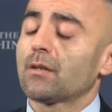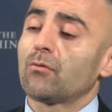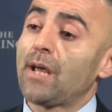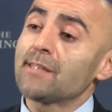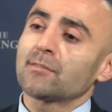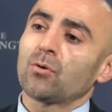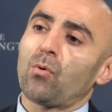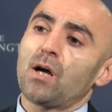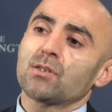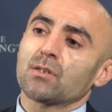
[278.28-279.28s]
The race to
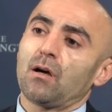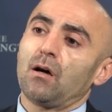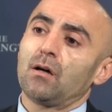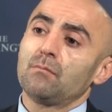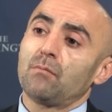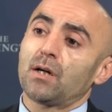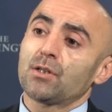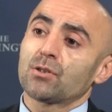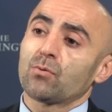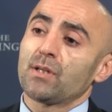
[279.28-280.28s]
watch on
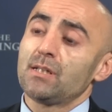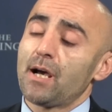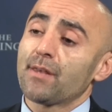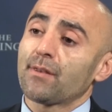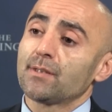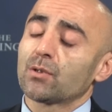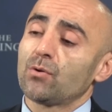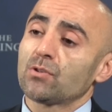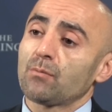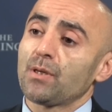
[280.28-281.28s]
March twenty-ninth is
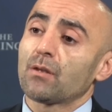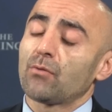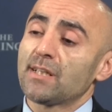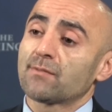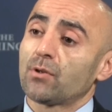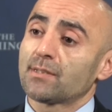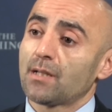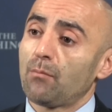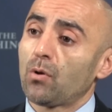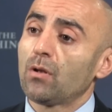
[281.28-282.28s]
going to be the race for
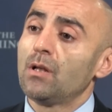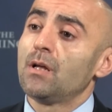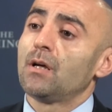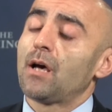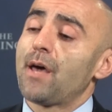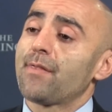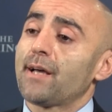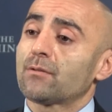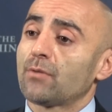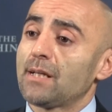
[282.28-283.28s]
Istanbul, and
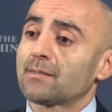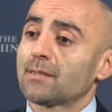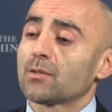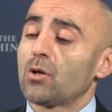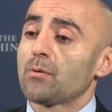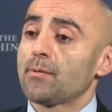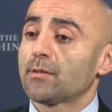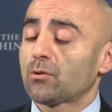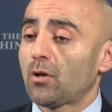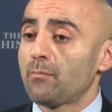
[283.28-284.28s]
that race is going to be
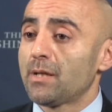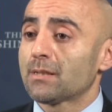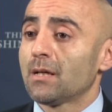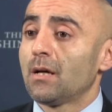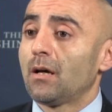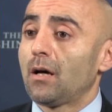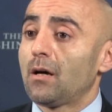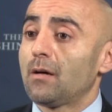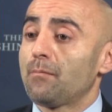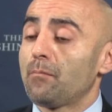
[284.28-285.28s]
determined
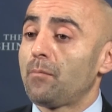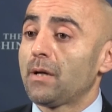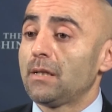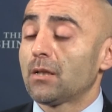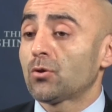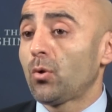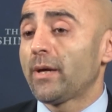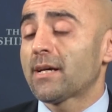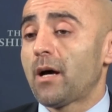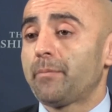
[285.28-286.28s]
uh, in a
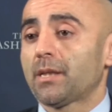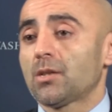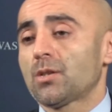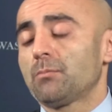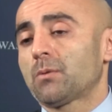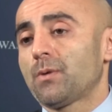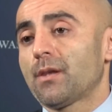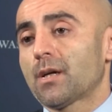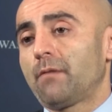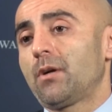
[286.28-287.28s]
two-way competition between
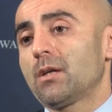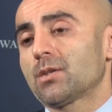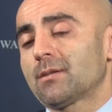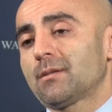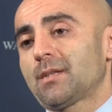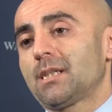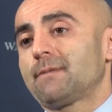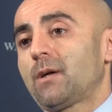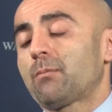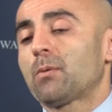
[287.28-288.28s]
the governing Justice and
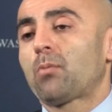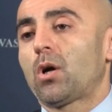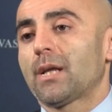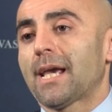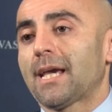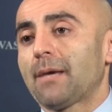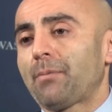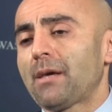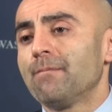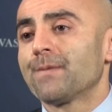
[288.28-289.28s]
Development Party, A K
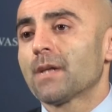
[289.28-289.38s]
P,